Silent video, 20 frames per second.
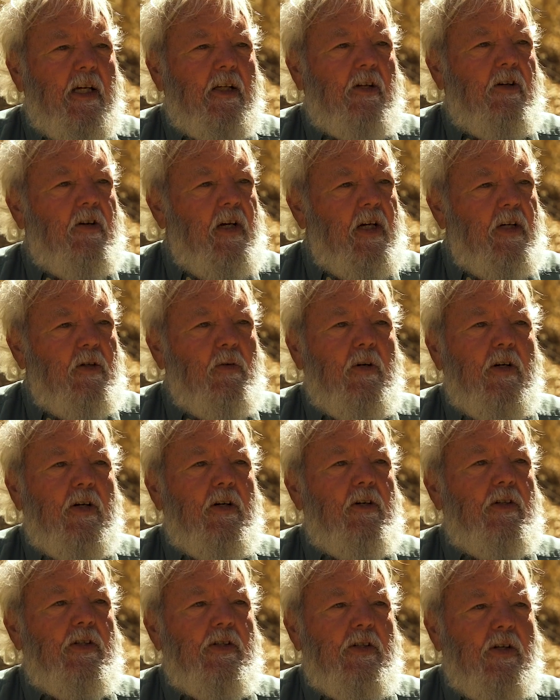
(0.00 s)
that
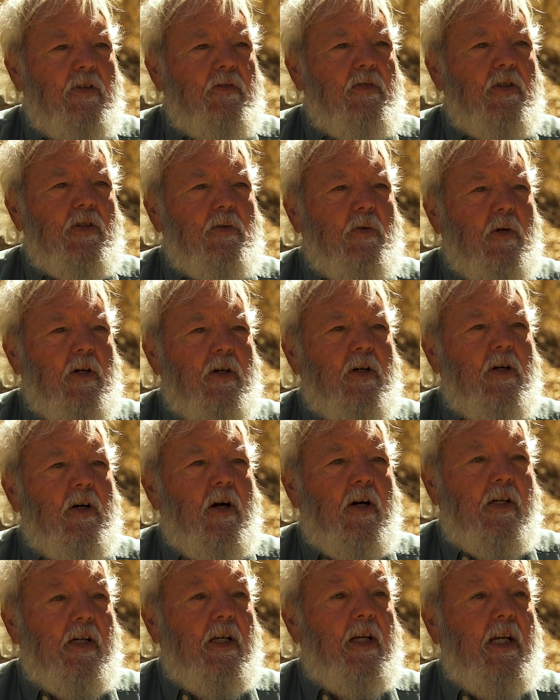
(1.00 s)
groundwater and surface water
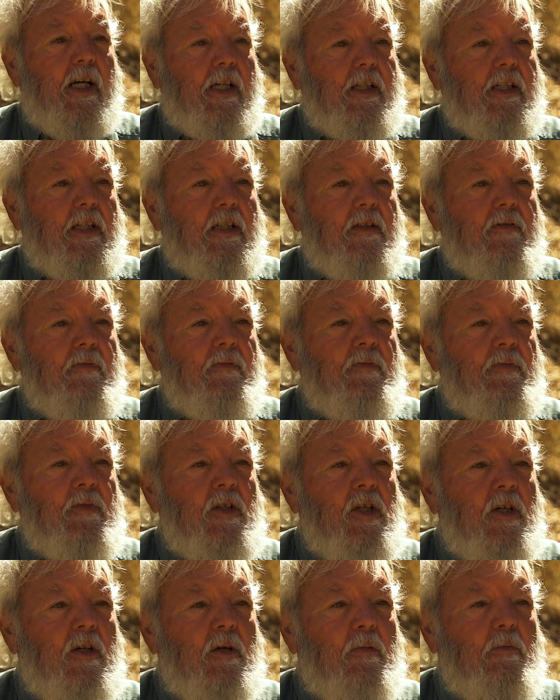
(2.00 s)
are connected,
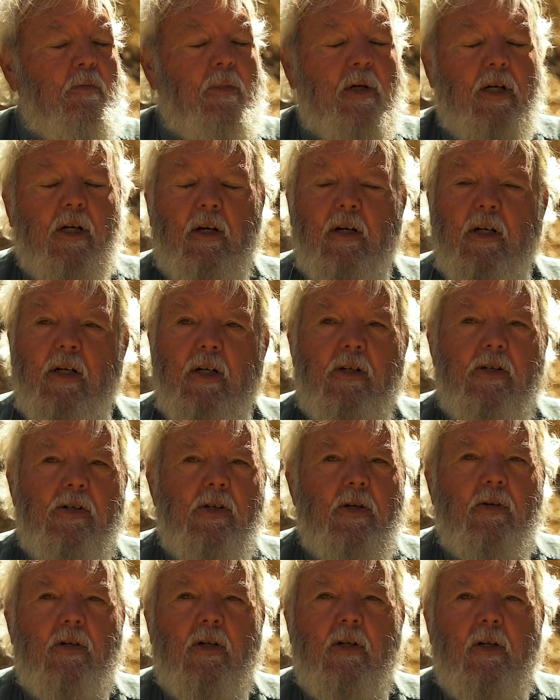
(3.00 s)
but our
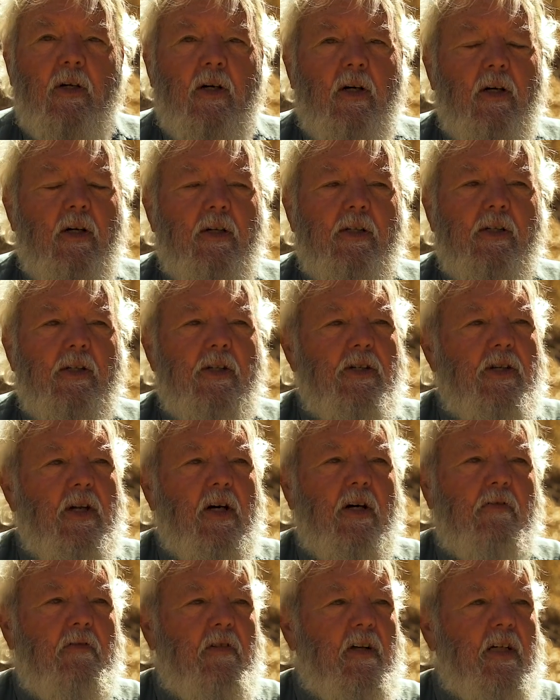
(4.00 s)
Arizona law does
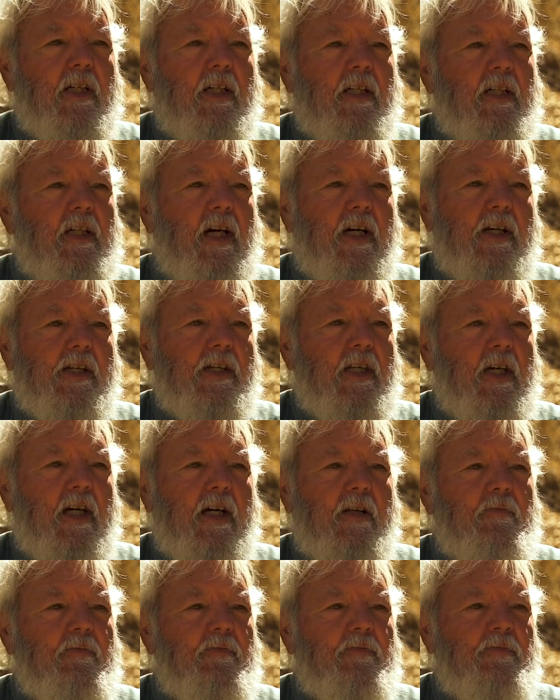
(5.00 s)
not recognize
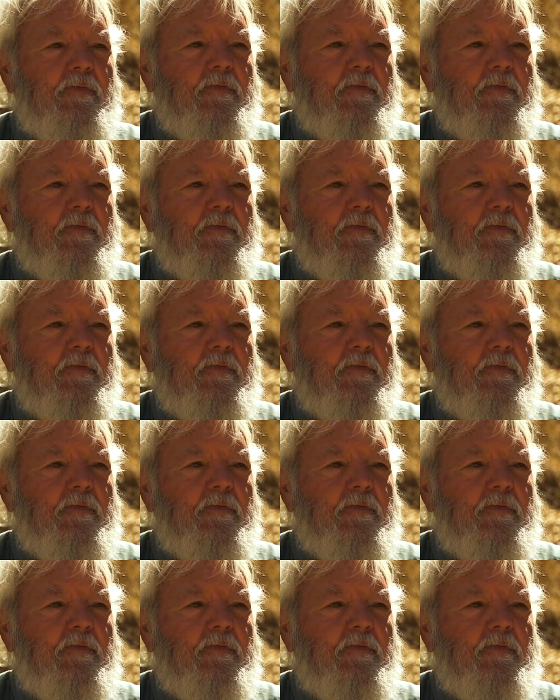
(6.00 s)
that.